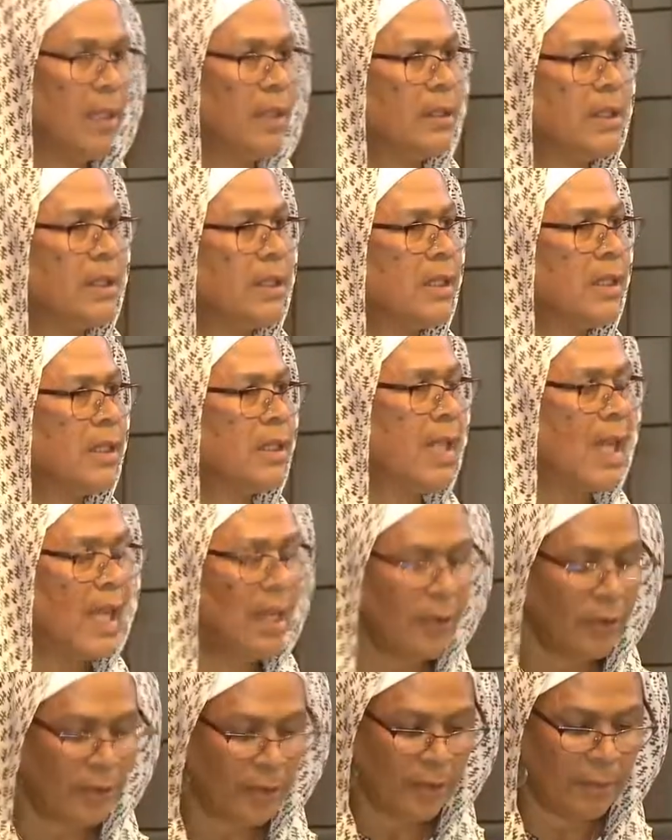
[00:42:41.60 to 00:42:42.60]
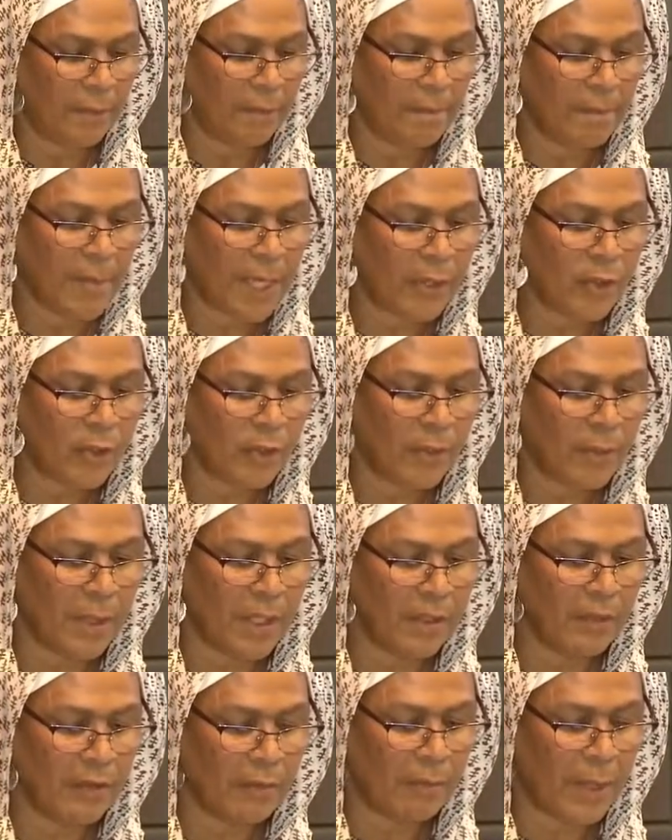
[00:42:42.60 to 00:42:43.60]
The standard
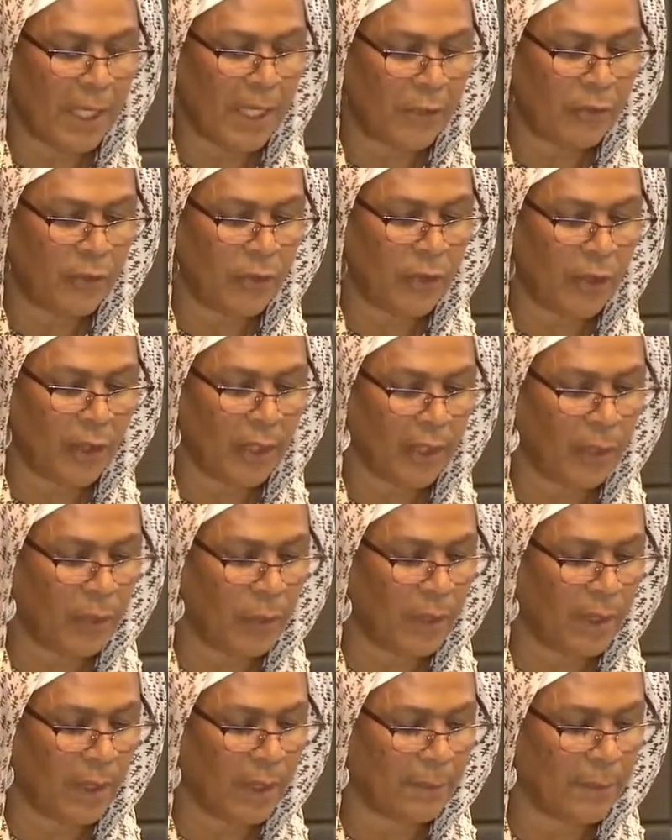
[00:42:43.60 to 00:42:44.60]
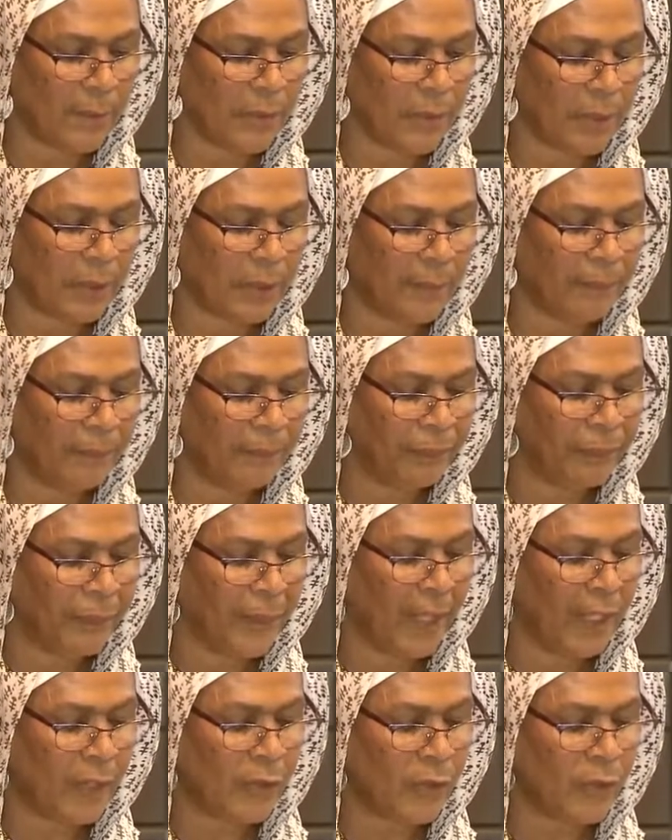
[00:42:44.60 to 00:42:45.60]
measurement of patriarchy within Muslim
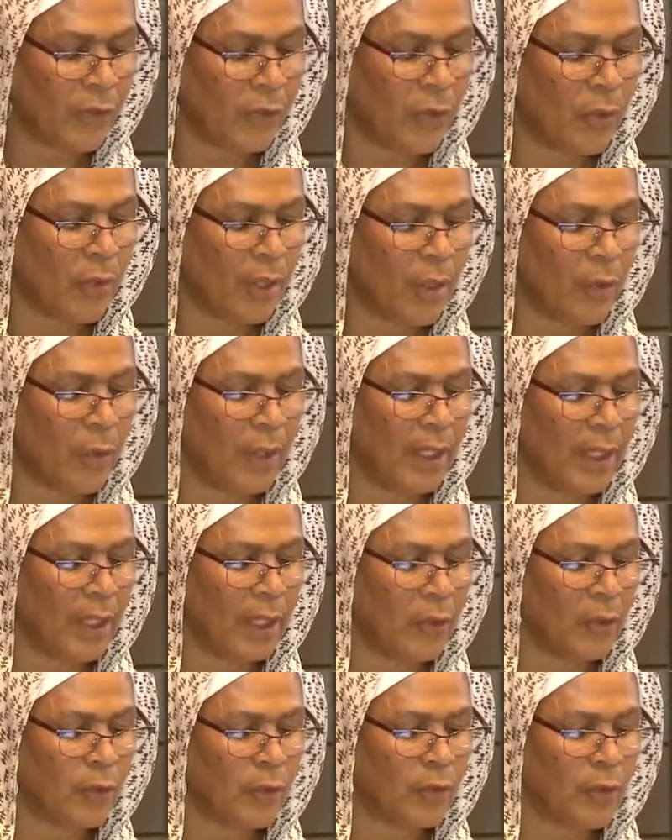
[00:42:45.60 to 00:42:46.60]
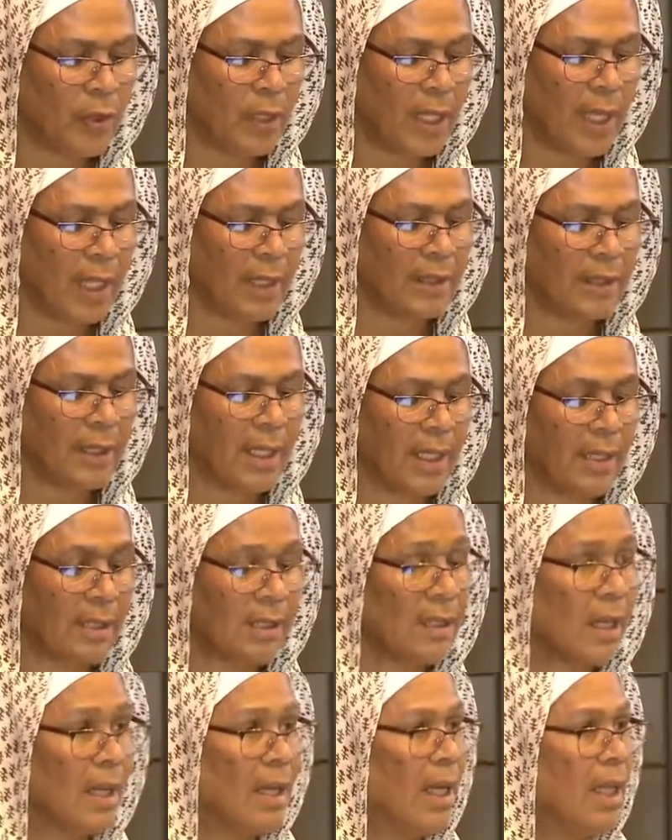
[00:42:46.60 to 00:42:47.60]
historical and cultural
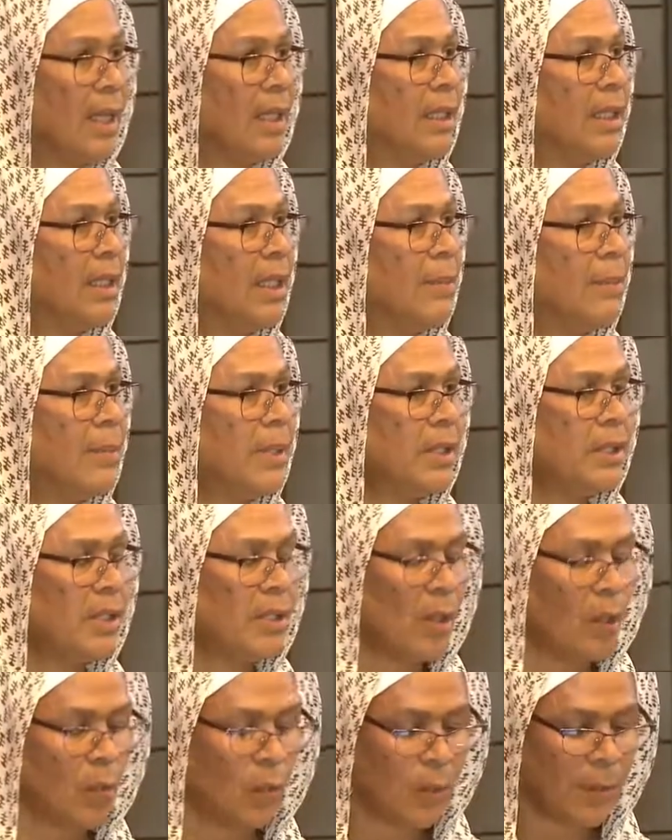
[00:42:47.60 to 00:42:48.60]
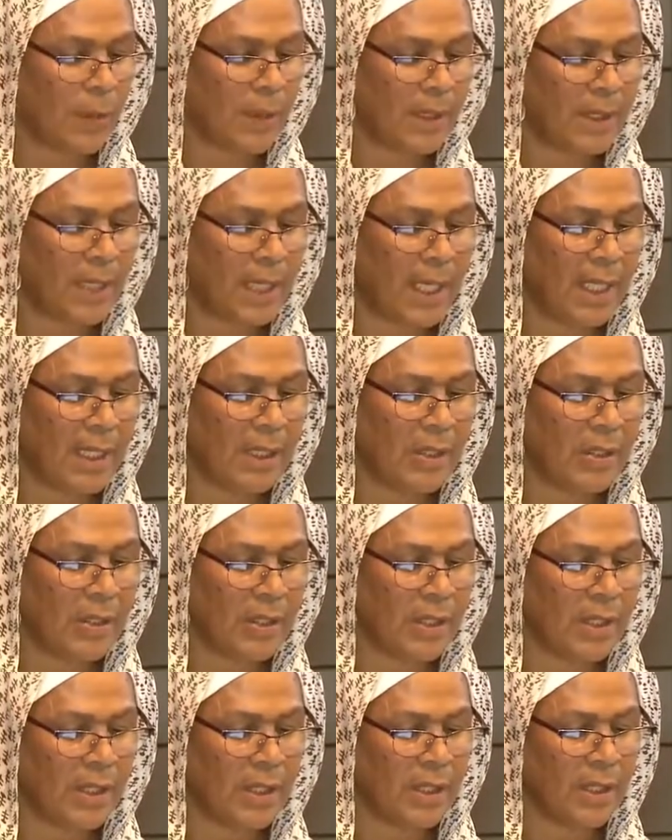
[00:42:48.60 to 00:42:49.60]
contexts limits a woman's
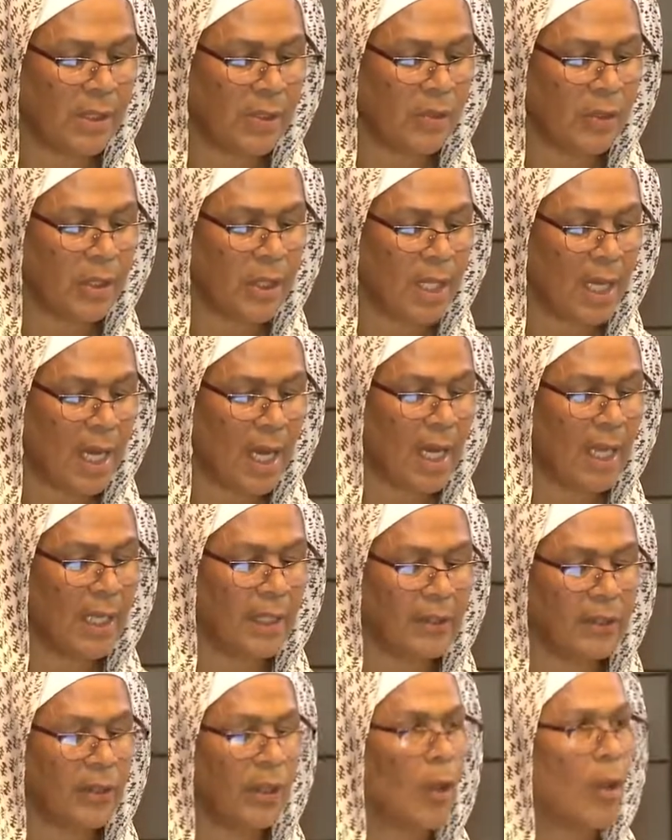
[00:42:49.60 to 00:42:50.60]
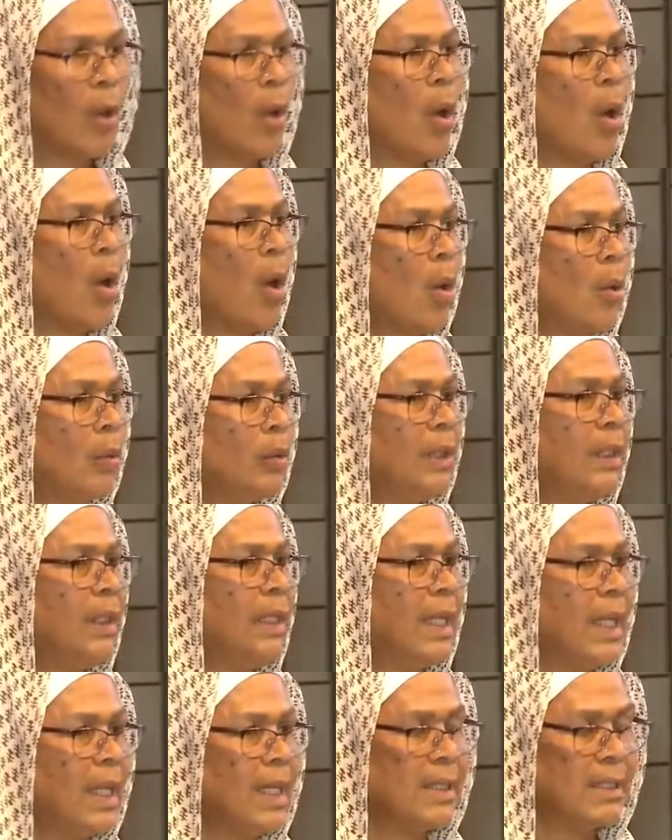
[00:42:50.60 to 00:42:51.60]
agency to God
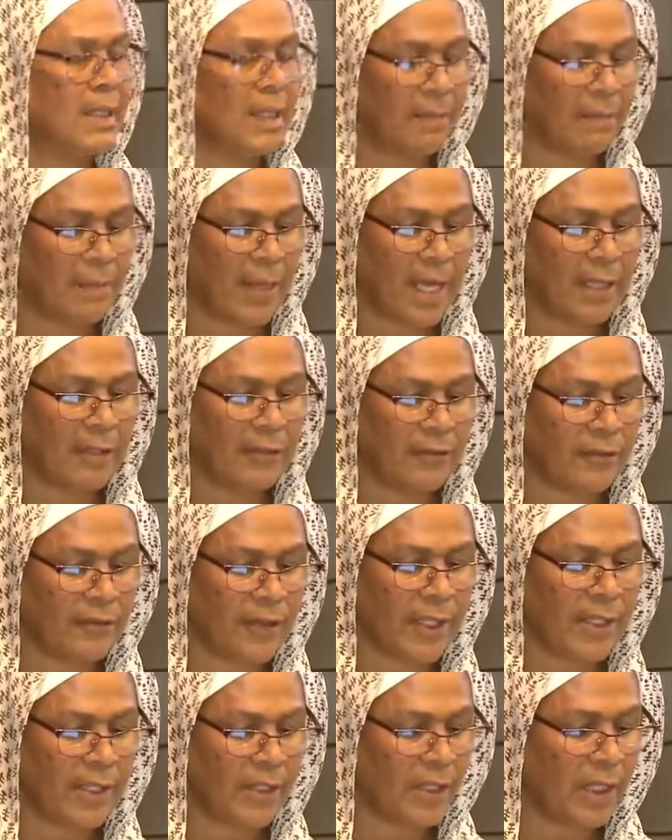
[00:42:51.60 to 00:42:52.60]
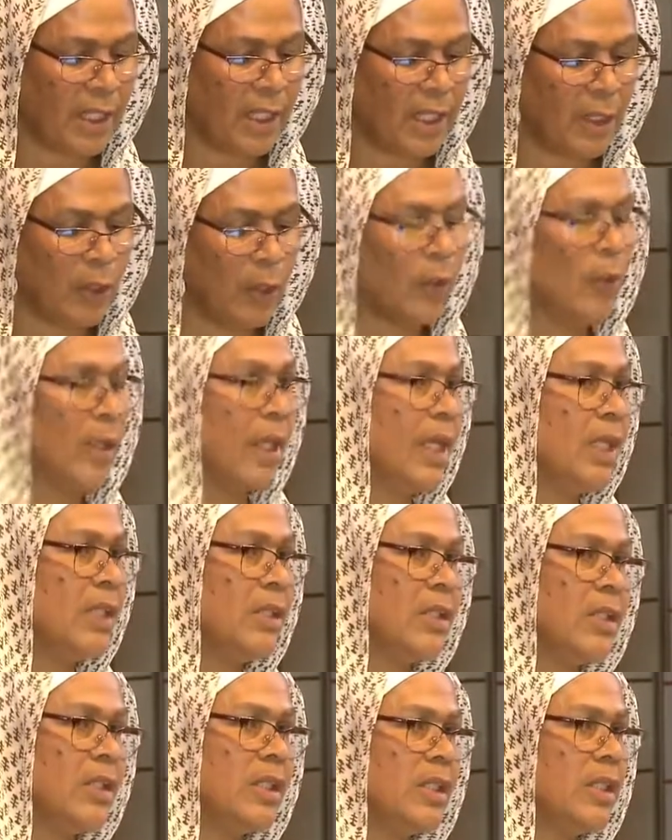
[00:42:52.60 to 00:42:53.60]
only as it manifests in her
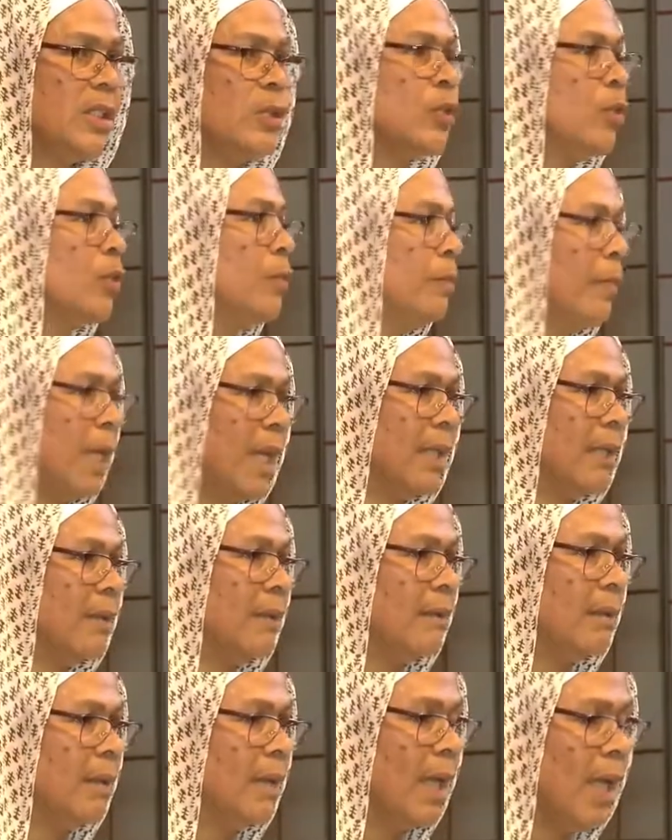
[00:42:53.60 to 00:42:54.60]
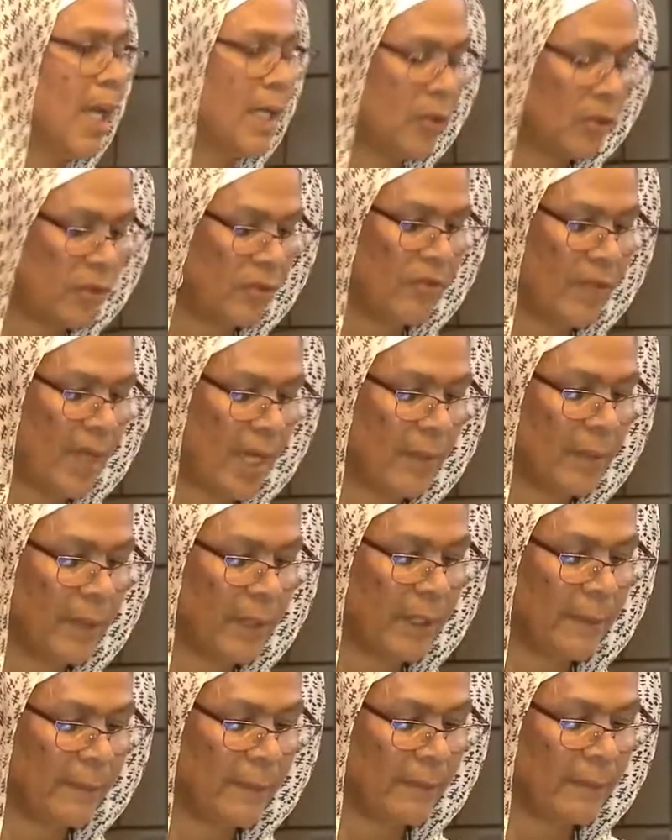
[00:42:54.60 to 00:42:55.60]
agency to men and to
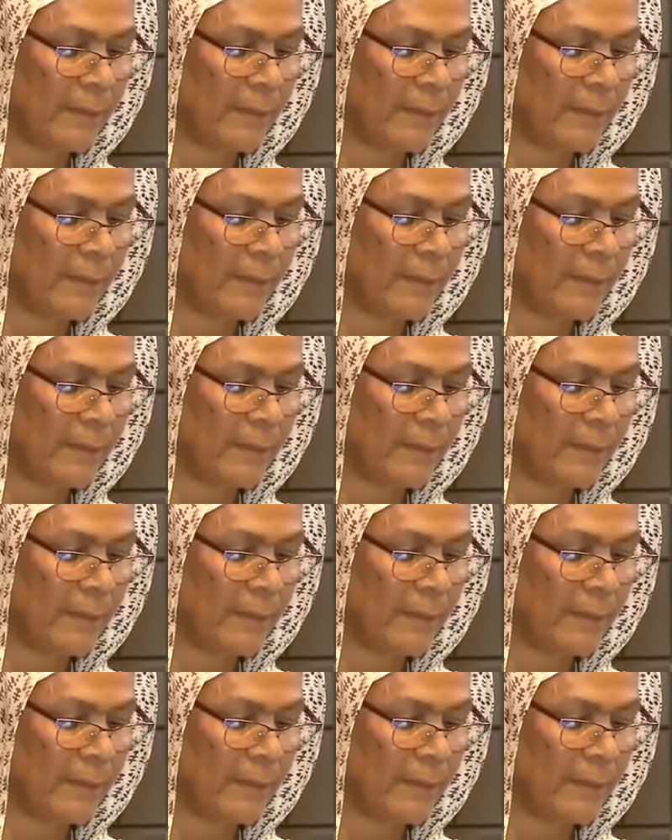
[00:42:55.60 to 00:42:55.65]
family.